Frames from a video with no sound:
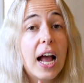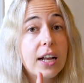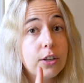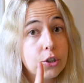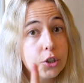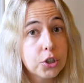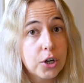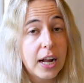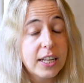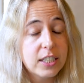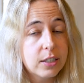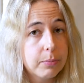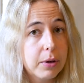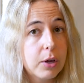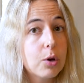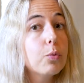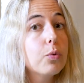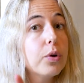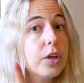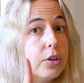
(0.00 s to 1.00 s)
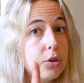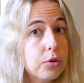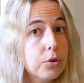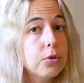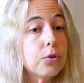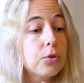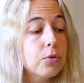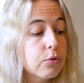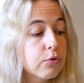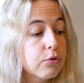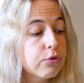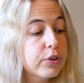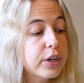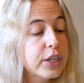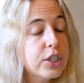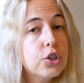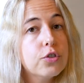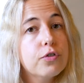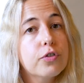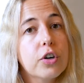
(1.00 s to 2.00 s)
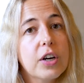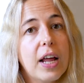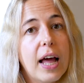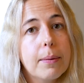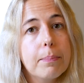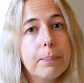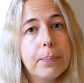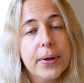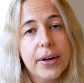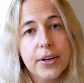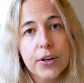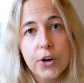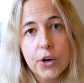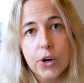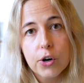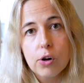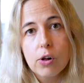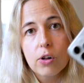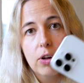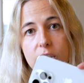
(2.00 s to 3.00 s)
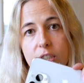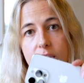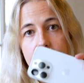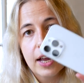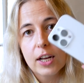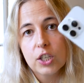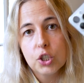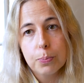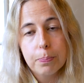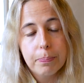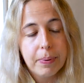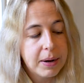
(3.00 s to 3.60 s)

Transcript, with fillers: and trust me, we do reach for that bed girl slash